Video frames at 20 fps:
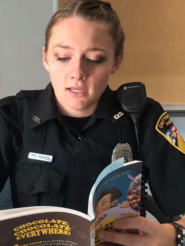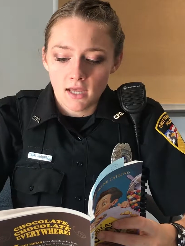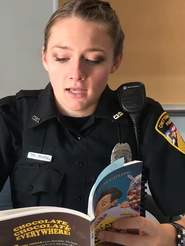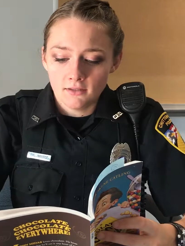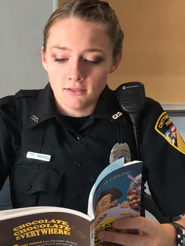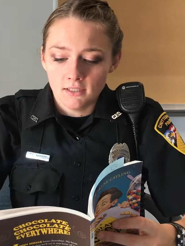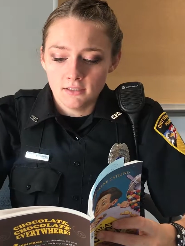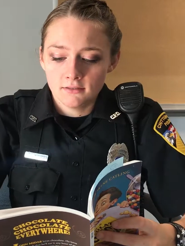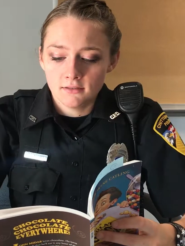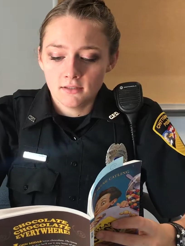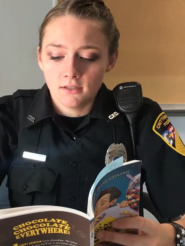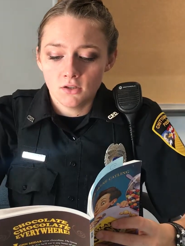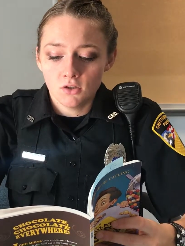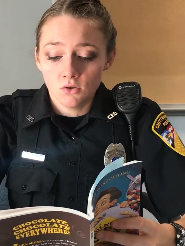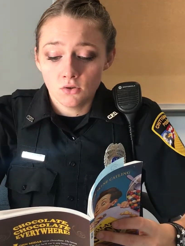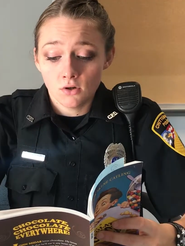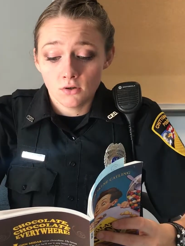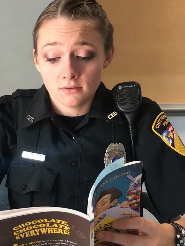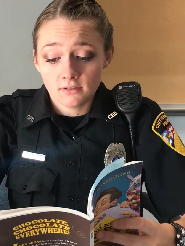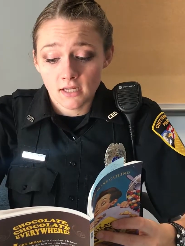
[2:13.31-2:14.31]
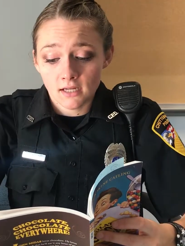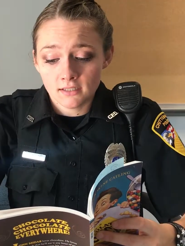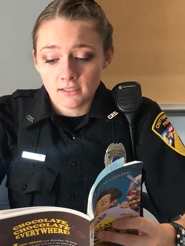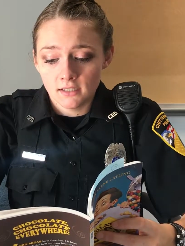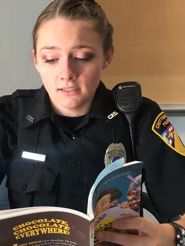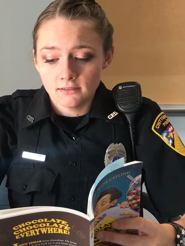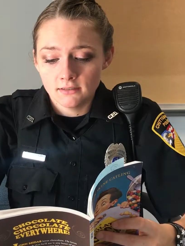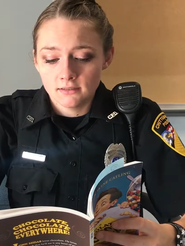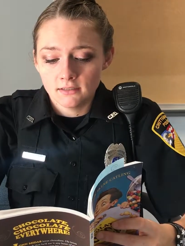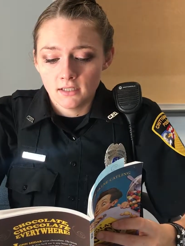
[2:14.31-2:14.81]
Ellen, you go
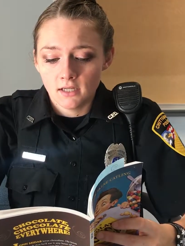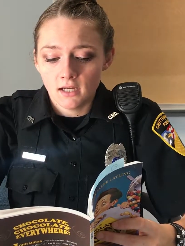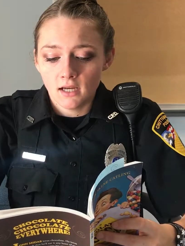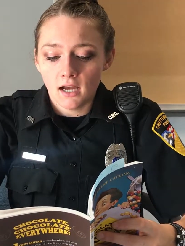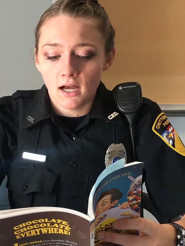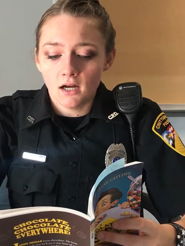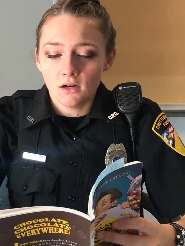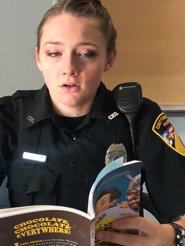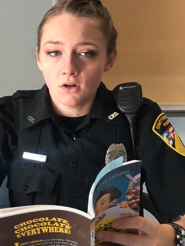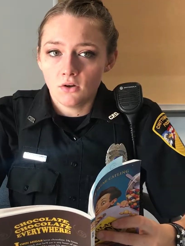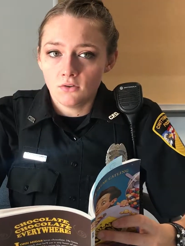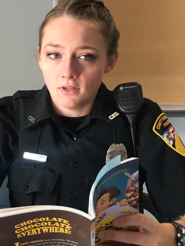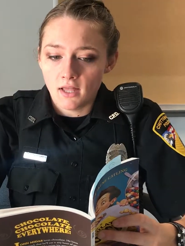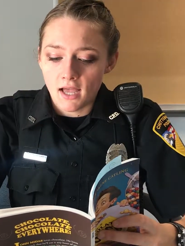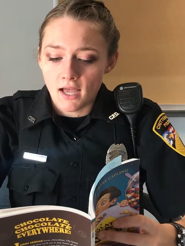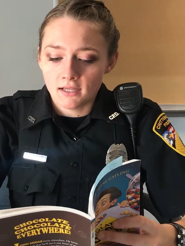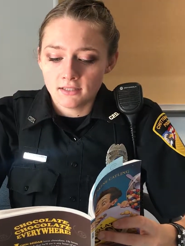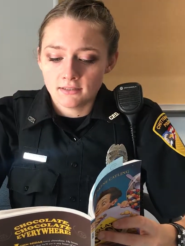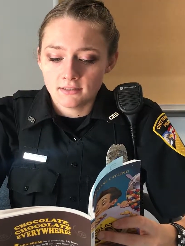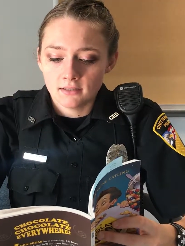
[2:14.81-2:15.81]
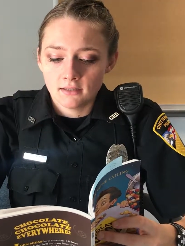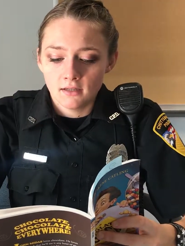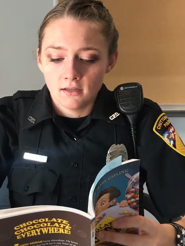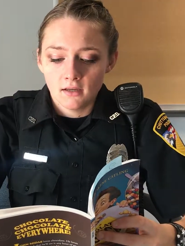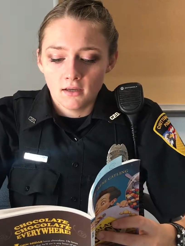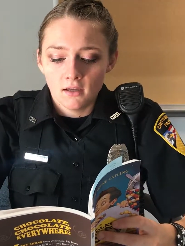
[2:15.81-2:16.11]
second. I'll go last.